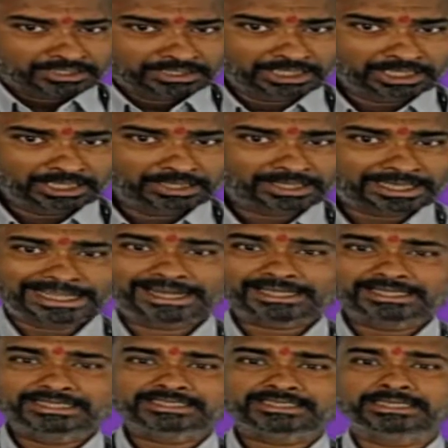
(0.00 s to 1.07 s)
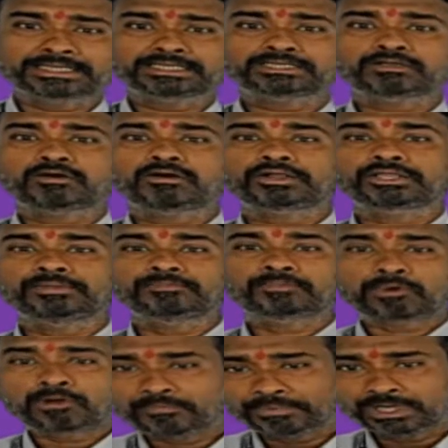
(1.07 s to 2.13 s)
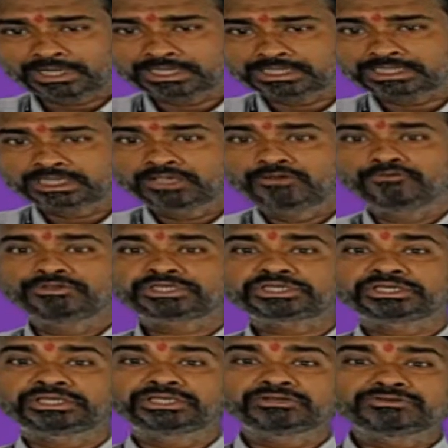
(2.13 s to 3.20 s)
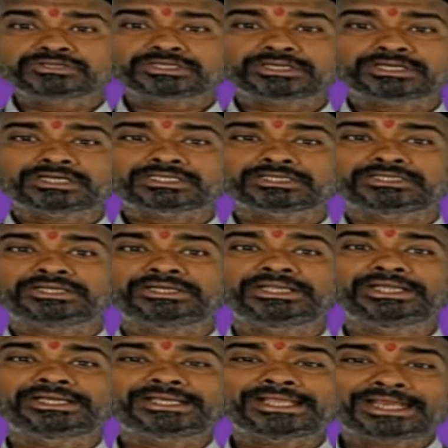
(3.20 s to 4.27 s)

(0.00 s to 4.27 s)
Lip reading: the characteristics or the properties which gives us the detailed